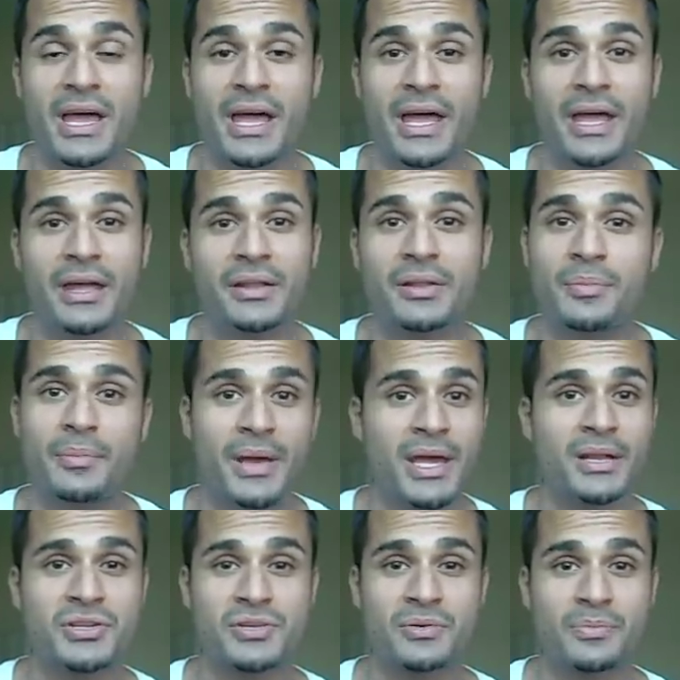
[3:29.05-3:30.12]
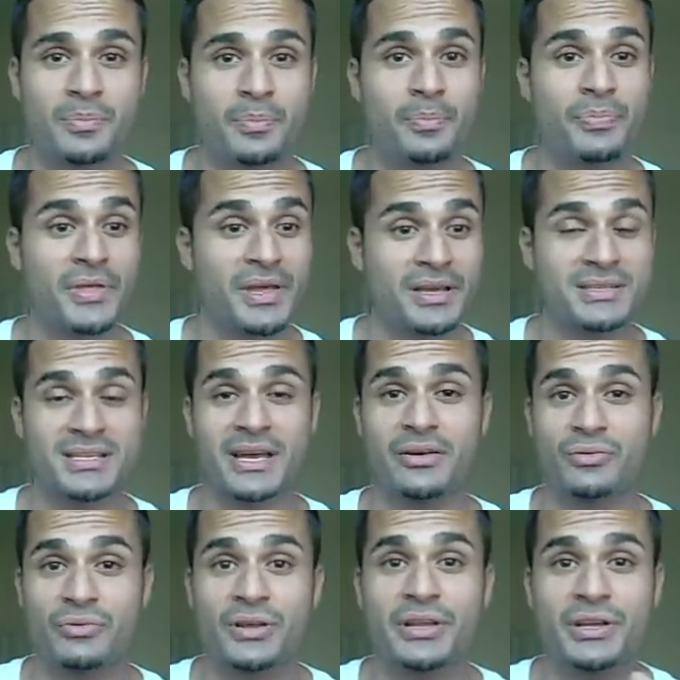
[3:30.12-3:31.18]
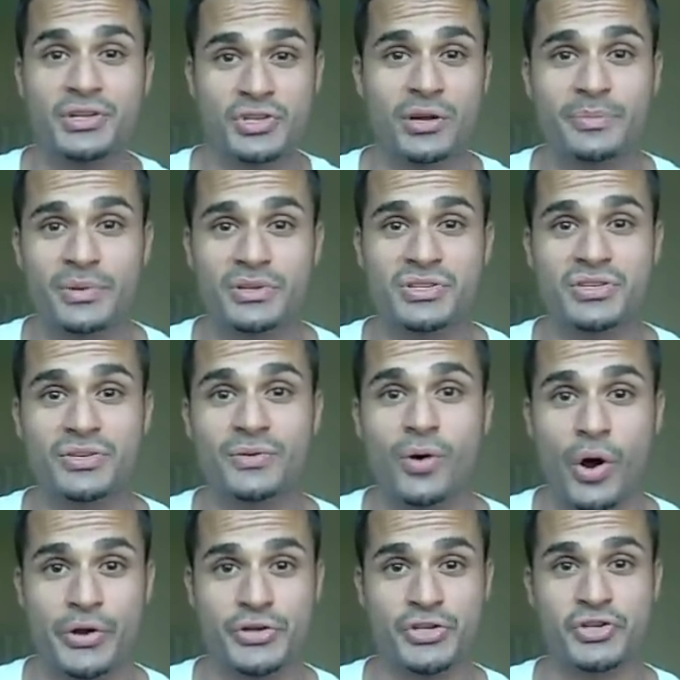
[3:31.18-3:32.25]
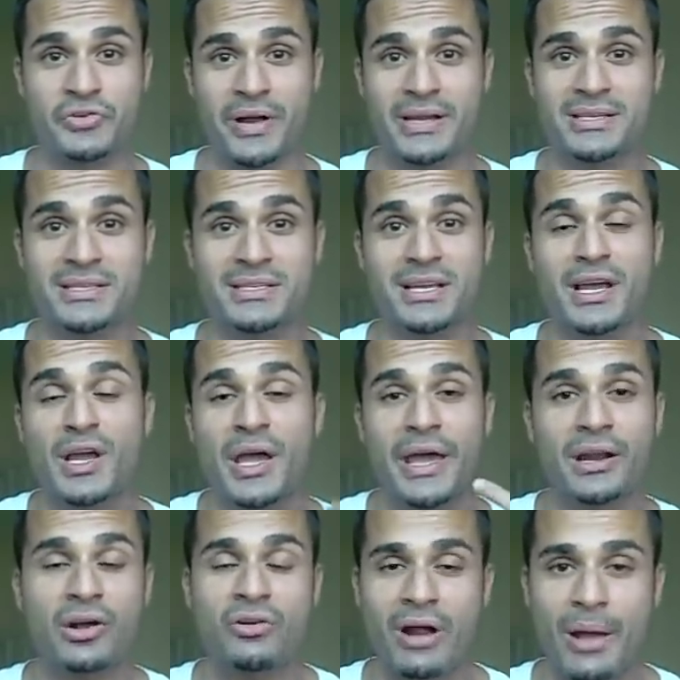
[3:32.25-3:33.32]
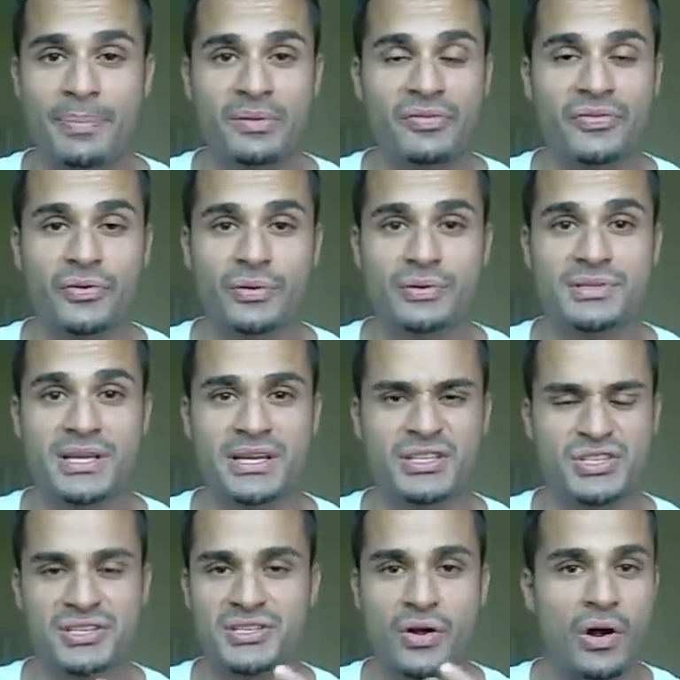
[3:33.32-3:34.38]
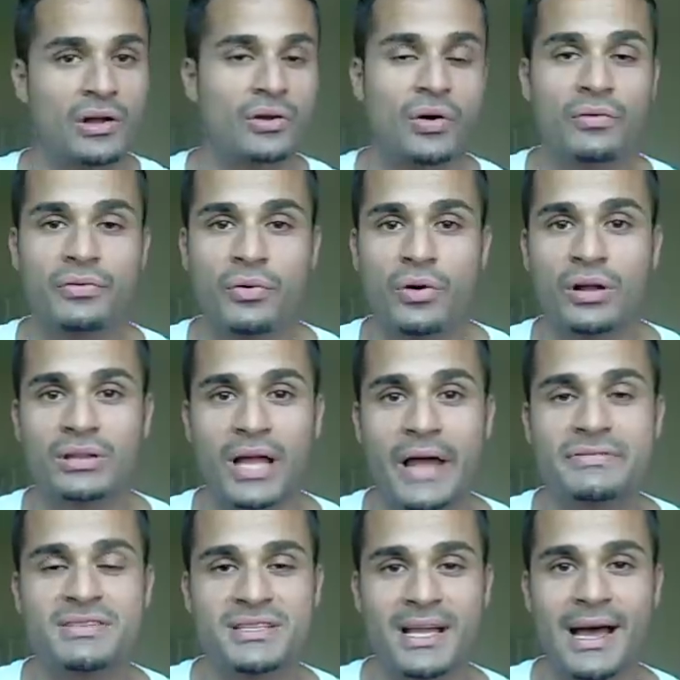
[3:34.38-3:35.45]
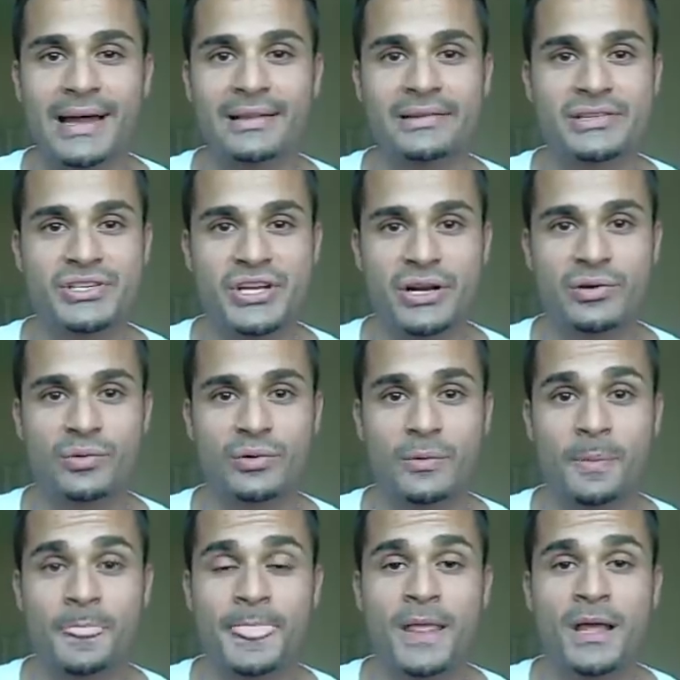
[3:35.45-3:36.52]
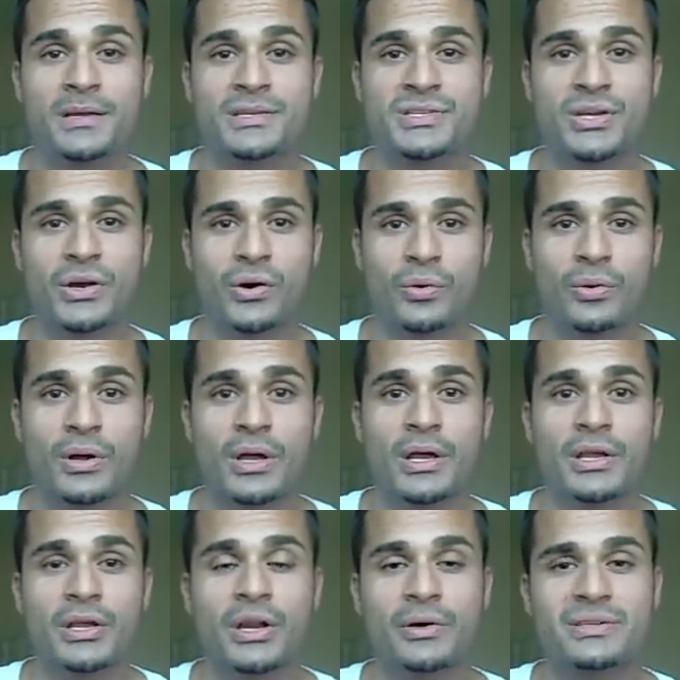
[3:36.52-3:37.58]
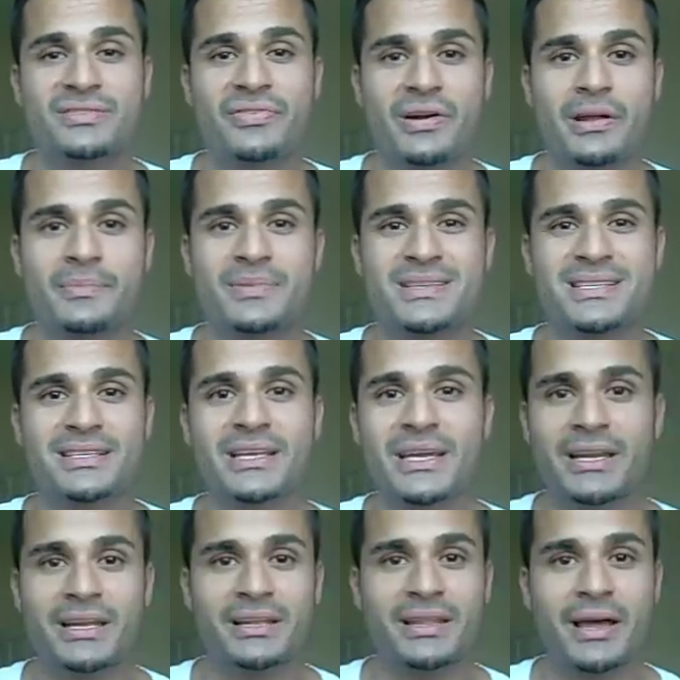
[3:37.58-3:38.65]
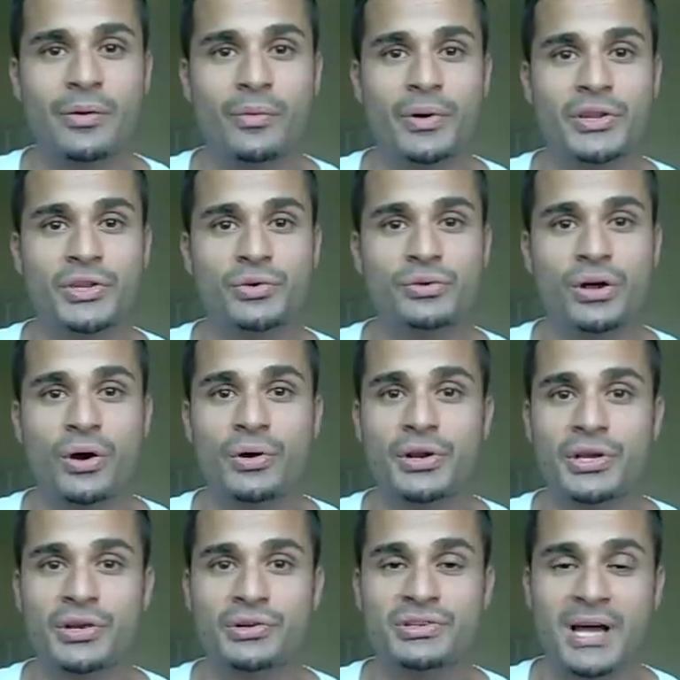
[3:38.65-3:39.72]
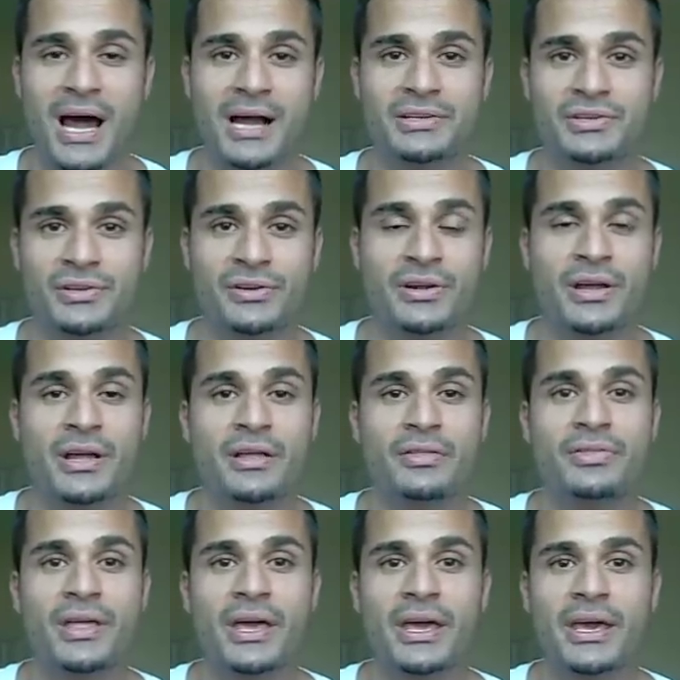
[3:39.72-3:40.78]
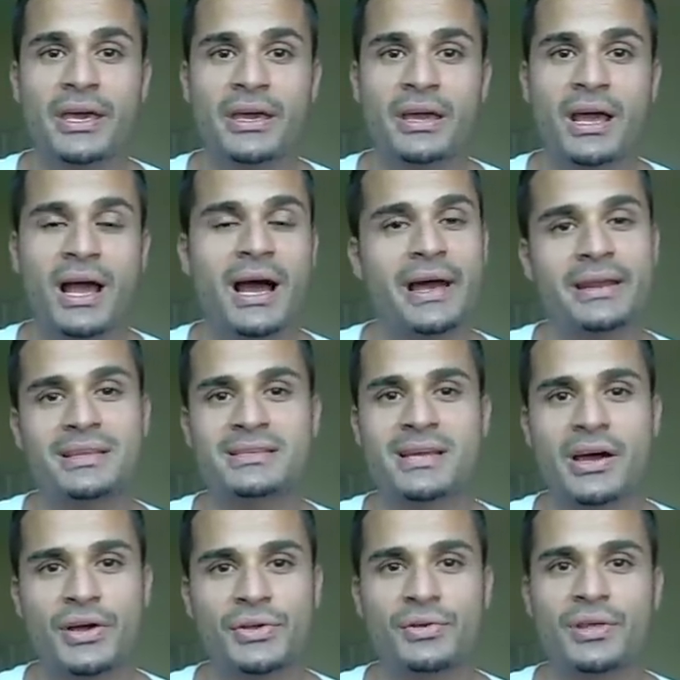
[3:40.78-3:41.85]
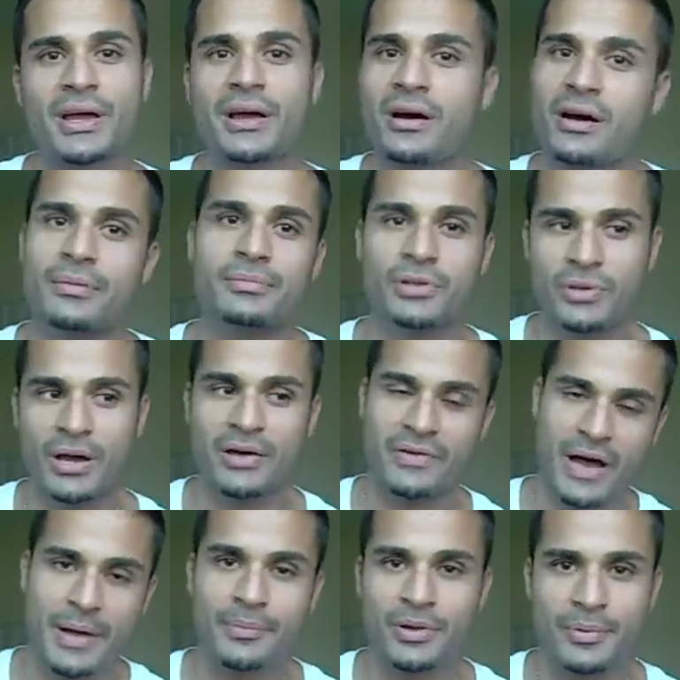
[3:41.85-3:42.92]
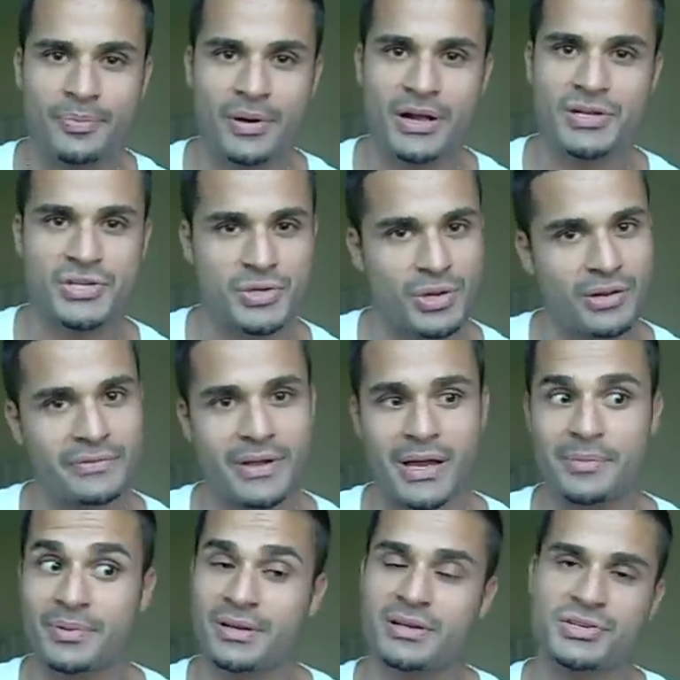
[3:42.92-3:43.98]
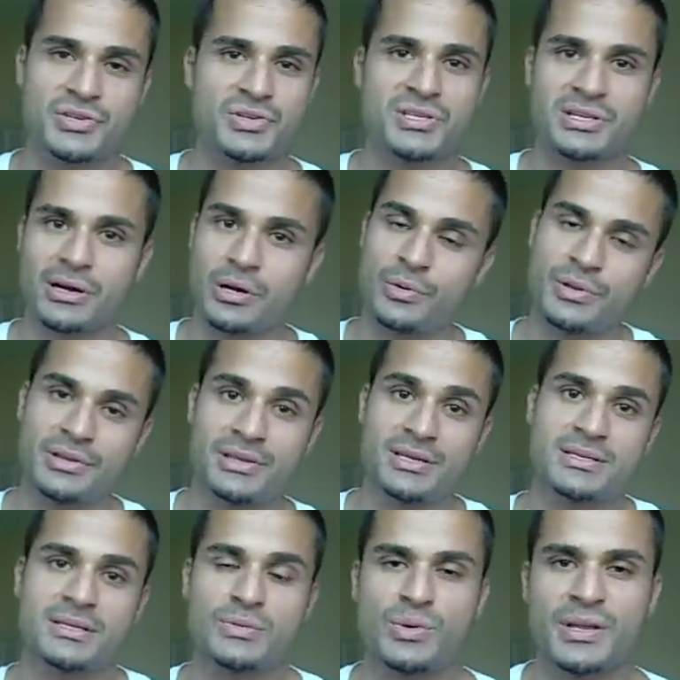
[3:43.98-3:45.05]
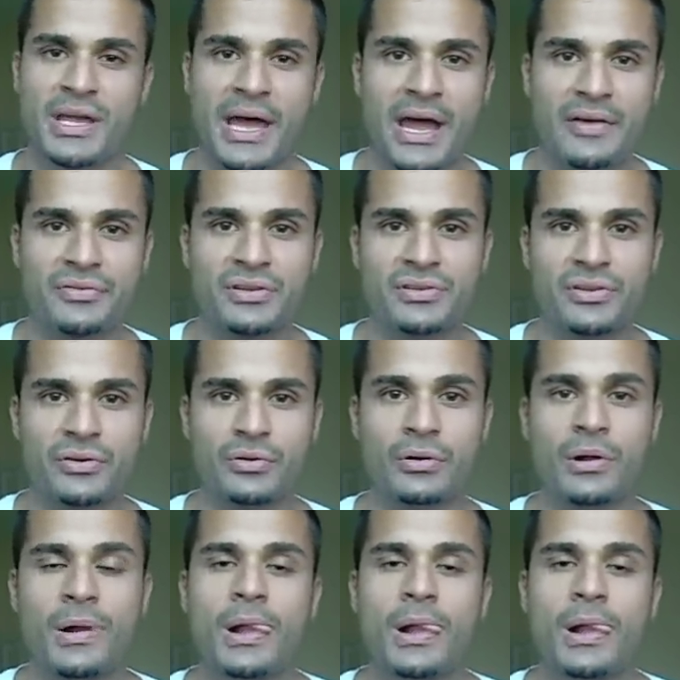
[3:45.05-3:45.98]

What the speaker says: And the major things that it really attributes to are stress and crappy foods and just our overall lifestyle in general. So, you know, it's very misleading that when you go to your doctor, they kind of tell you that, oh, you have high blood pressure, you have diabetes, you're stuck with it, this is what you have to do.